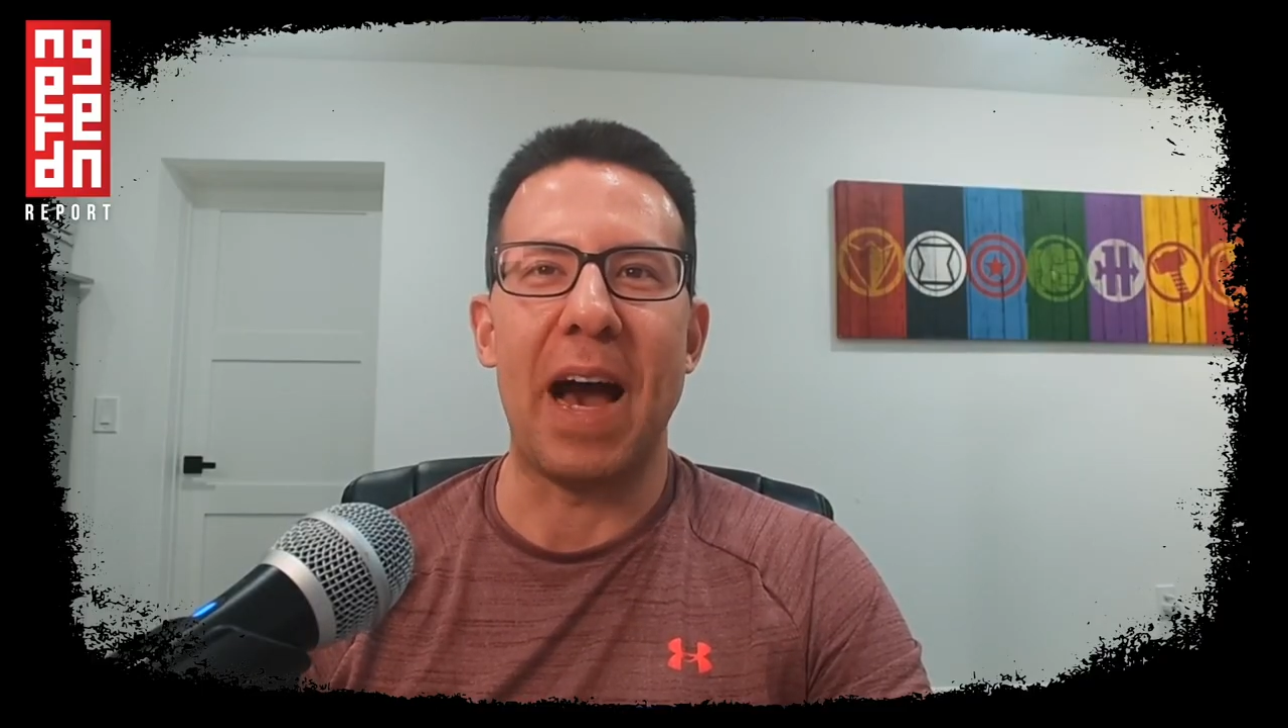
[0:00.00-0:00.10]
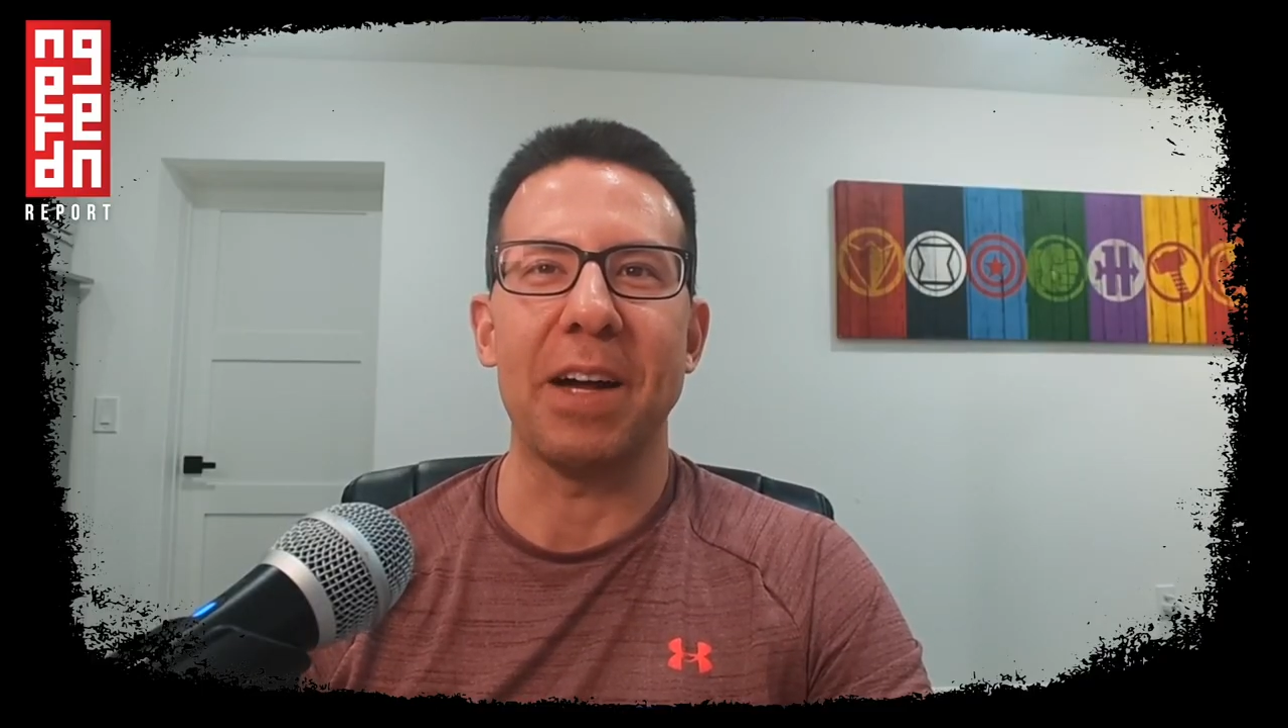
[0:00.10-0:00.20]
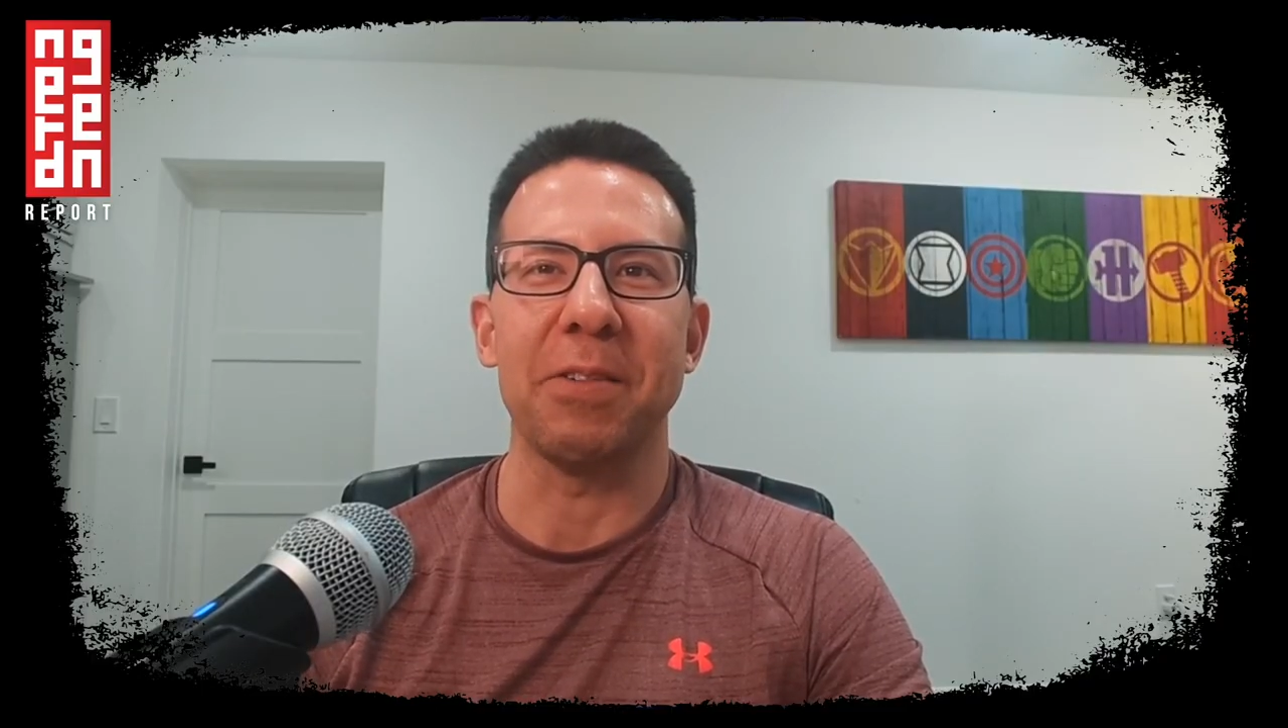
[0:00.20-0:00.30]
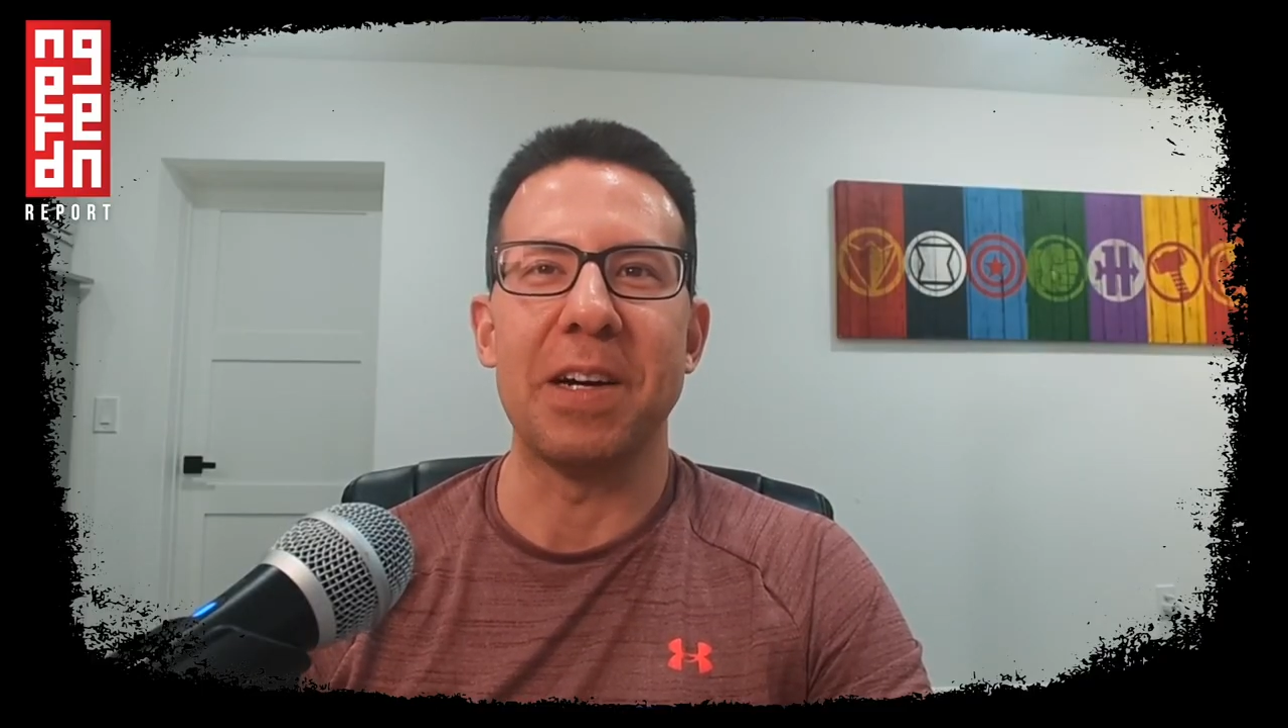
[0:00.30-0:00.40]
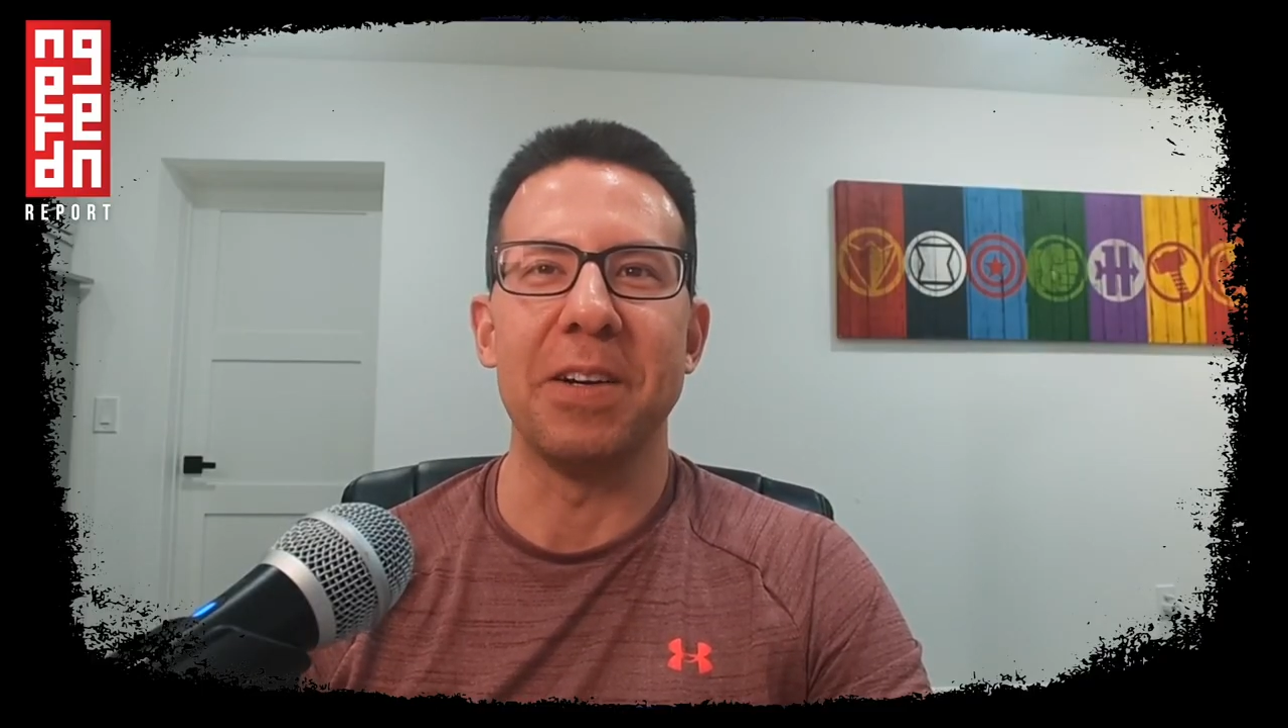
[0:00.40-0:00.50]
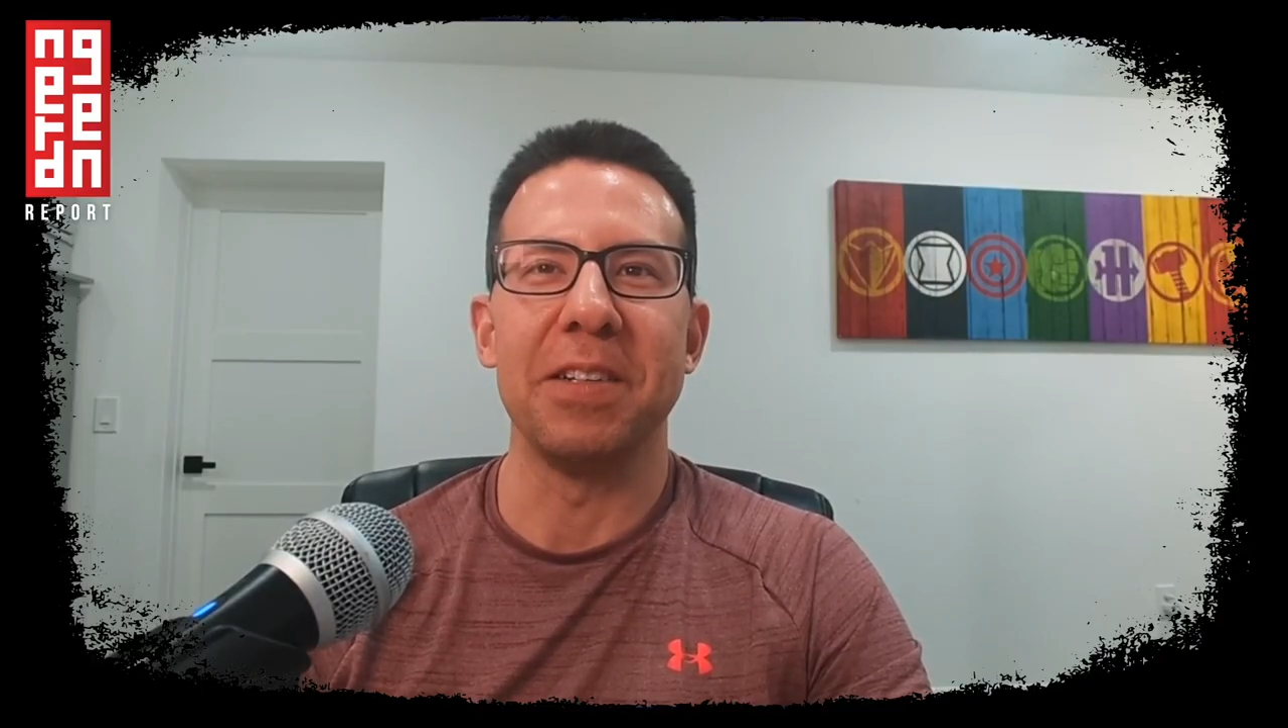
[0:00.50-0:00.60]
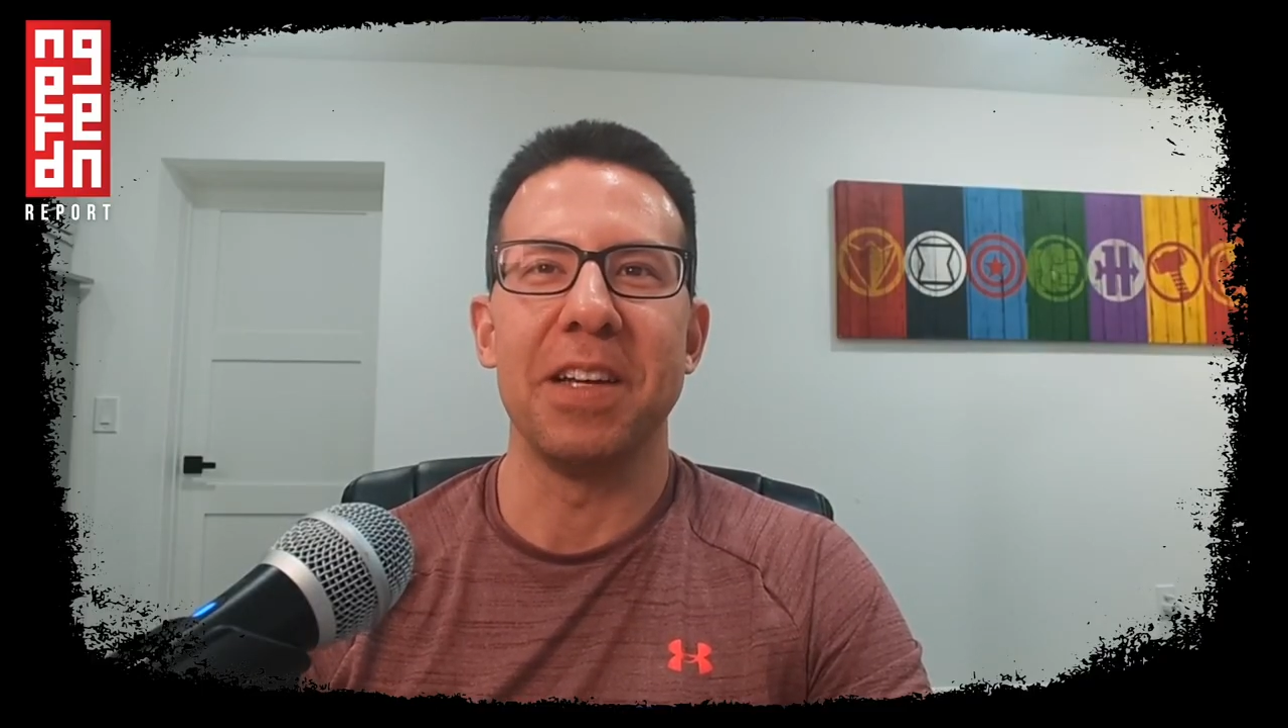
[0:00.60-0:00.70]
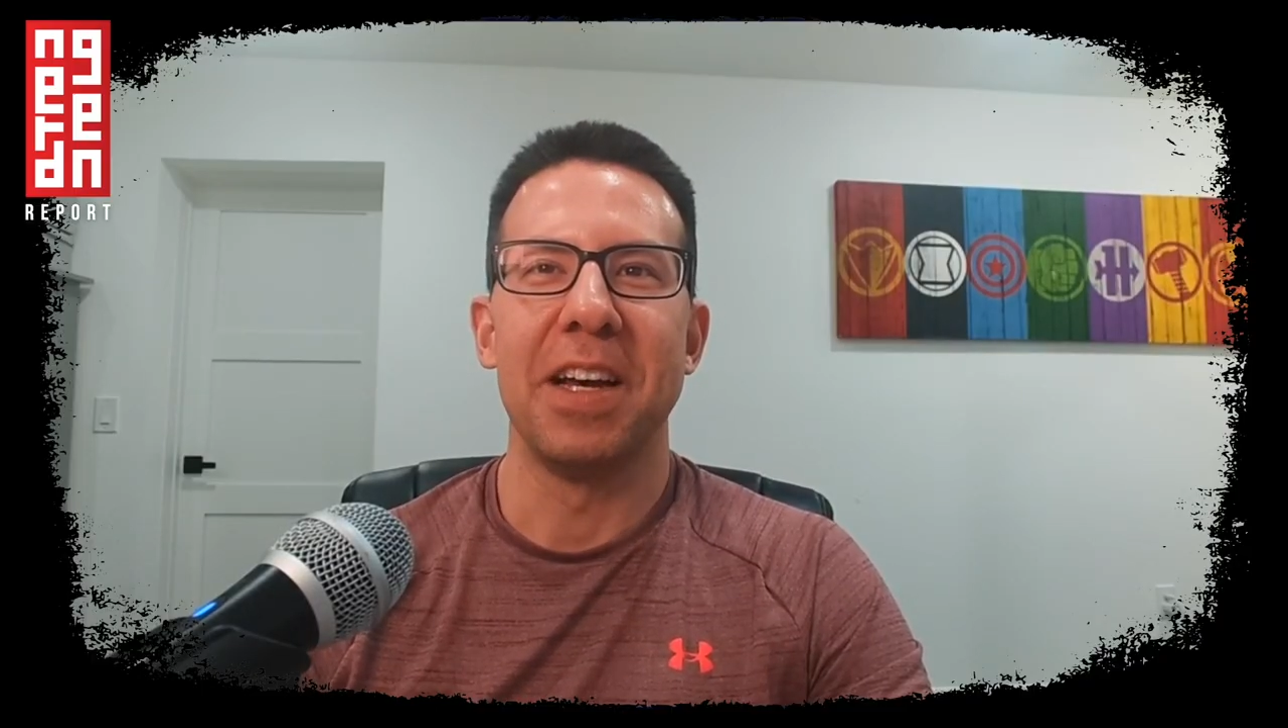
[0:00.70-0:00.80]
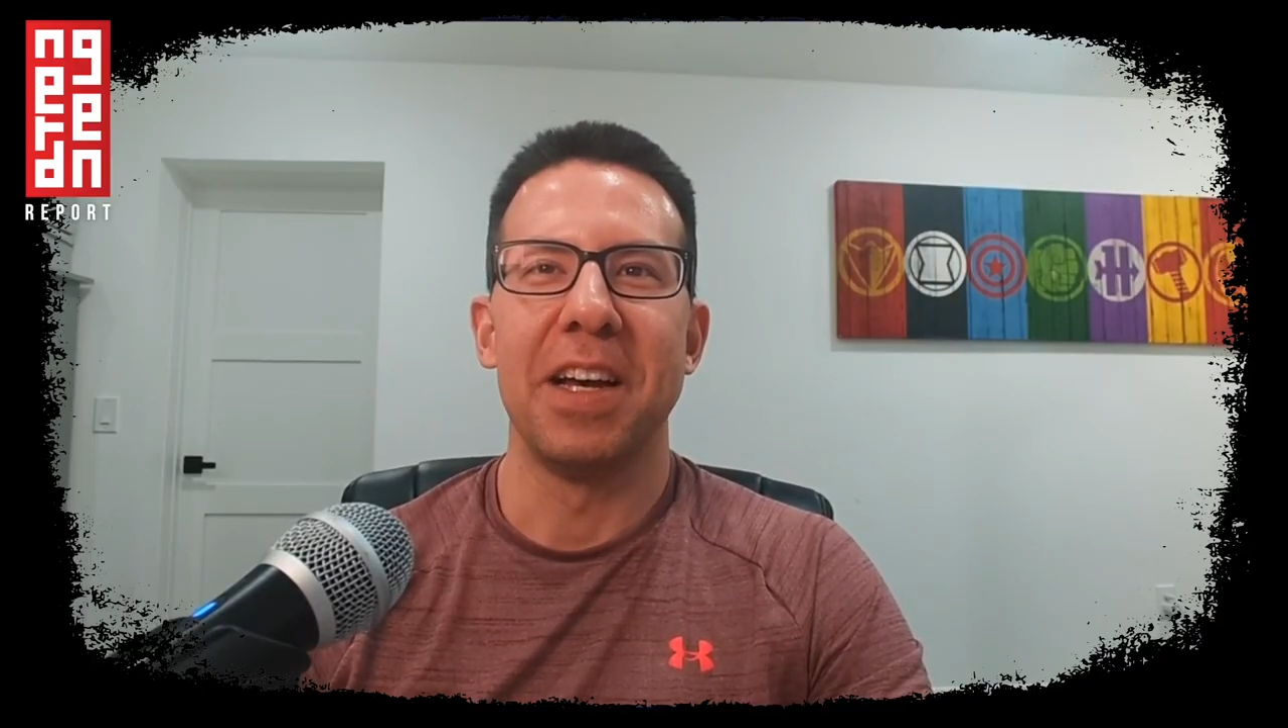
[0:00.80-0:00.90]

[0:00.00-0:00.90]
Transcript: background,